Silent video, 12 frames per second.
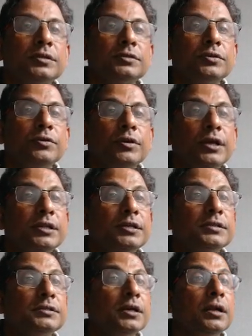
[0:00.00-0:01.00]
So you get
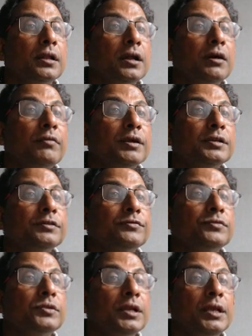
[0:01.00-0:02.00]
this color. Average
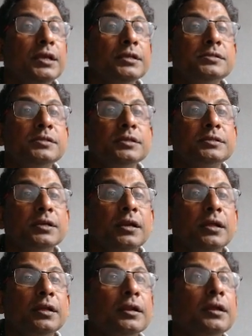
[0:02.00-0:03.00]
of 3 is this
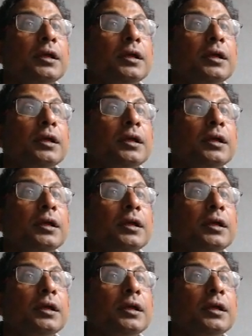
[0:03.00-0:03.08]
color.